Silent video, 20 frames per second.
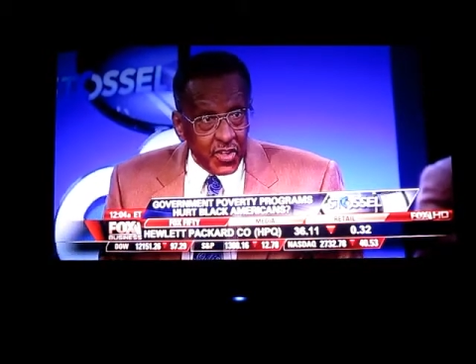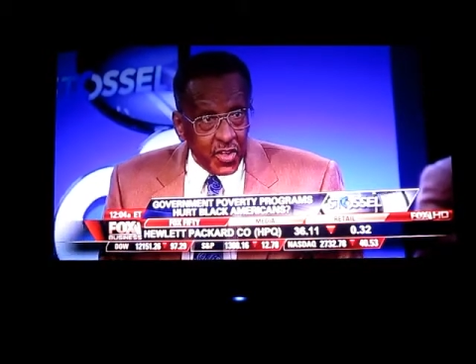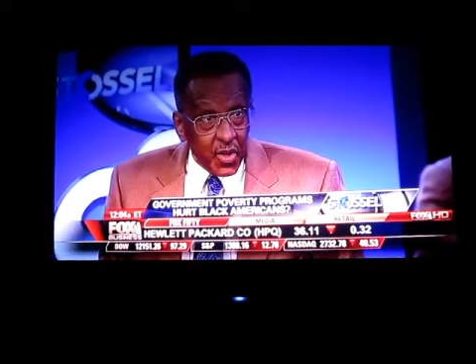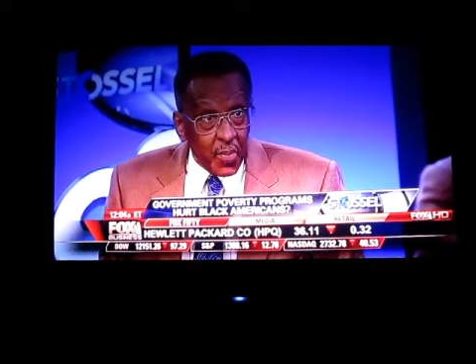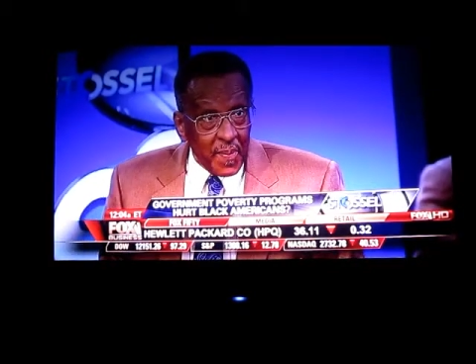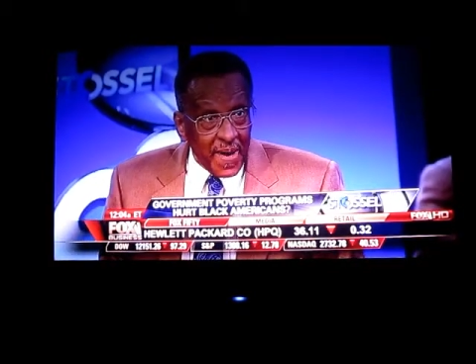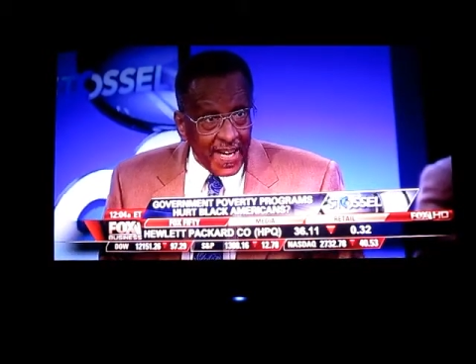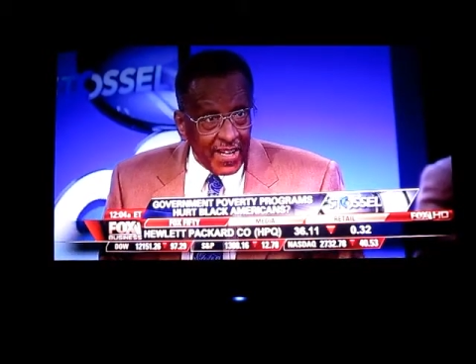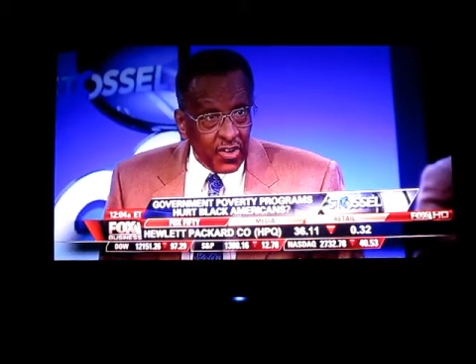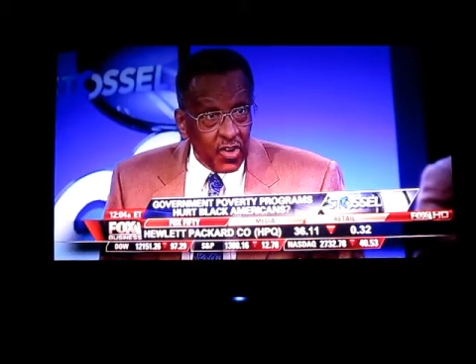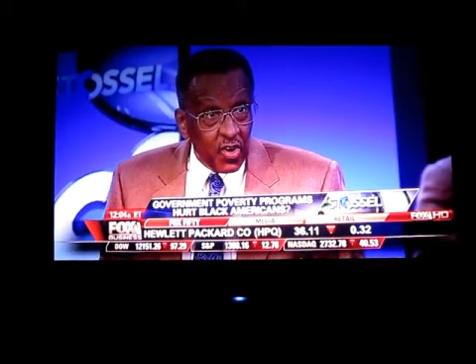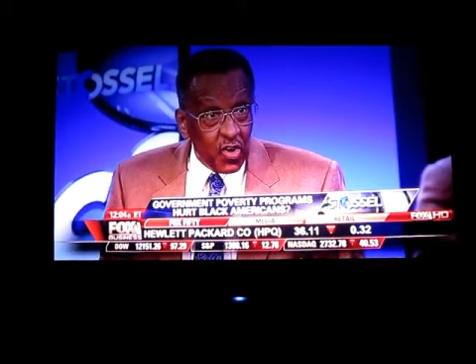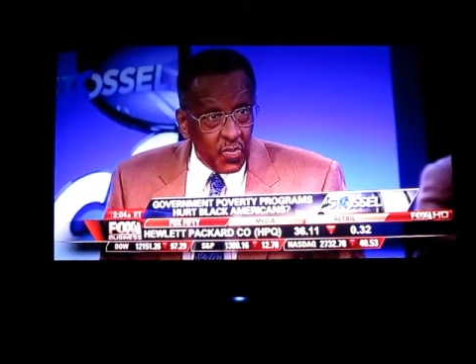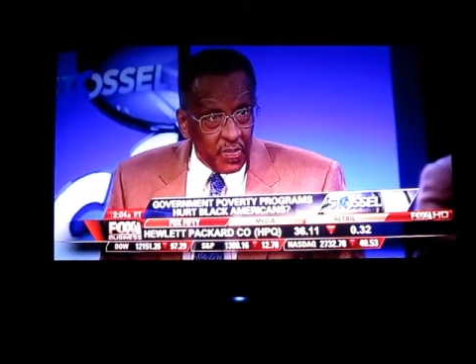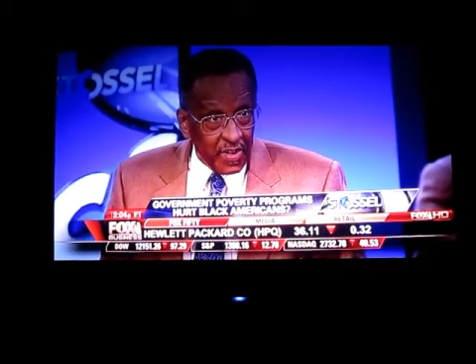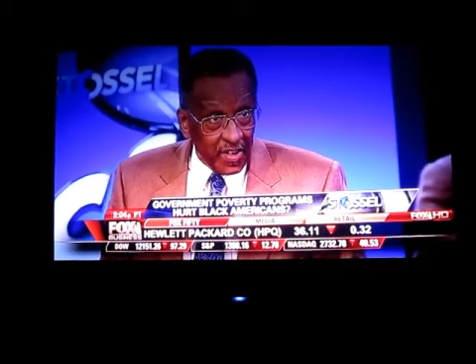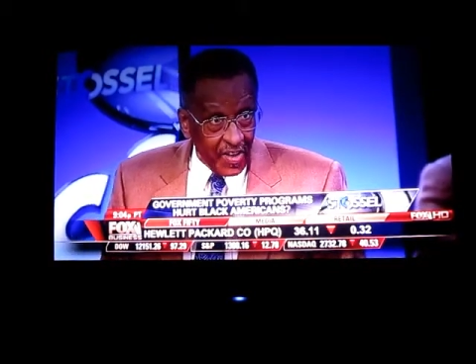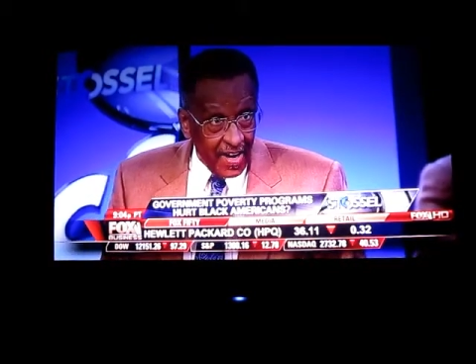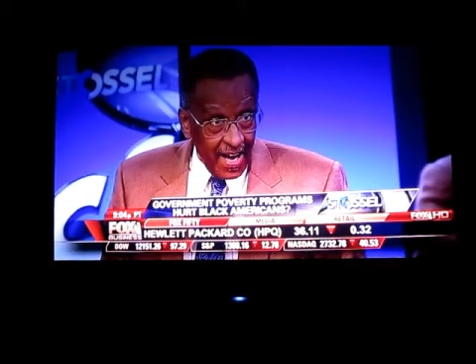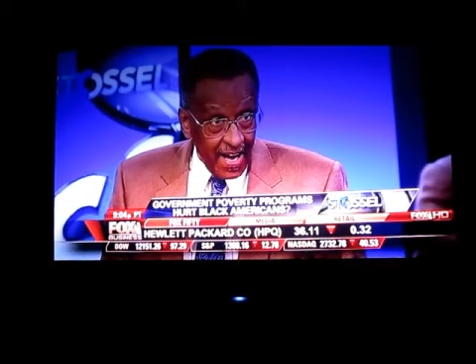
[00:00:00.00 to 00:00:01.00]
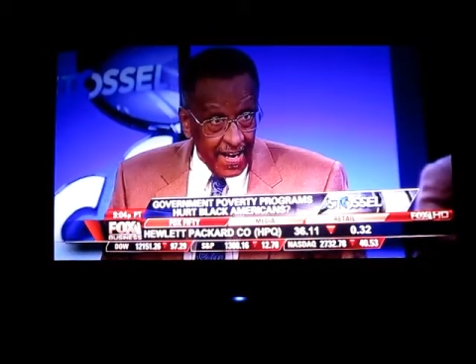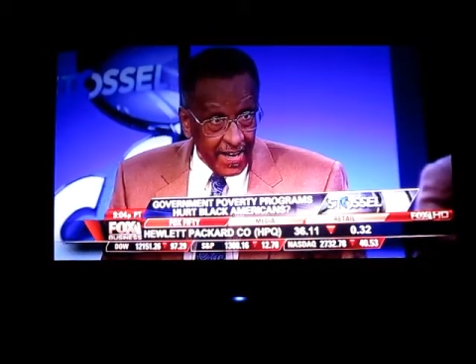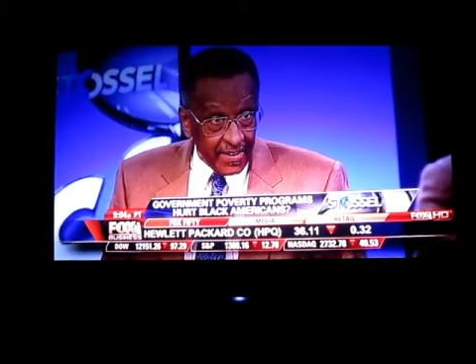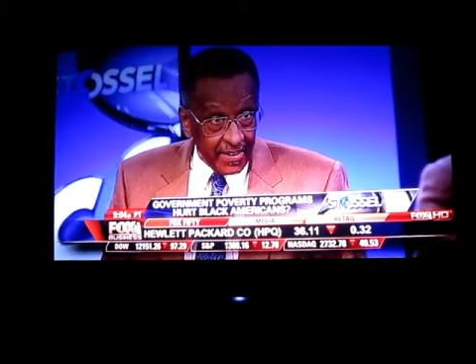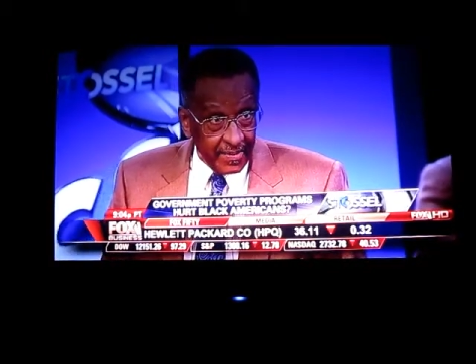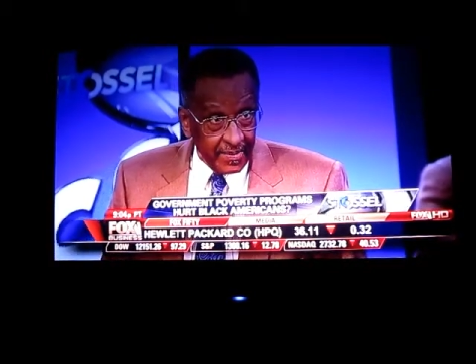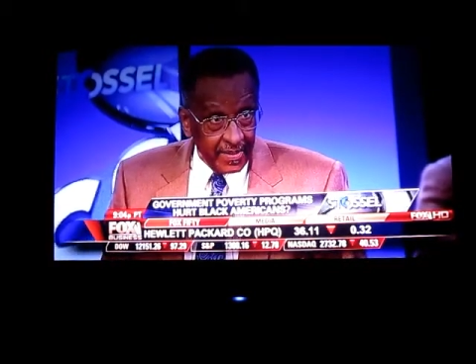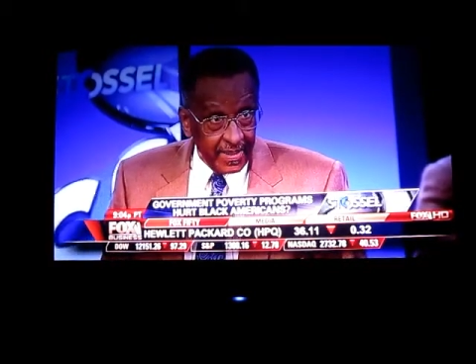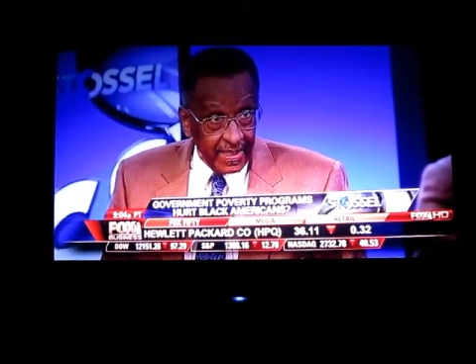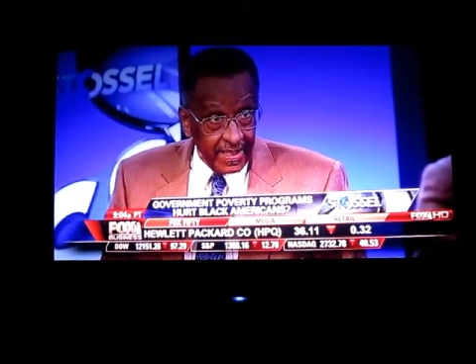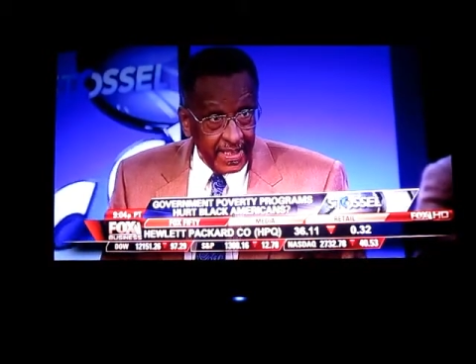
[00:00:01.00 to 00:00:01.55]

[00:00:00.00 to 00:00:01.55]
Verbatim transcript: no matter whom you hire,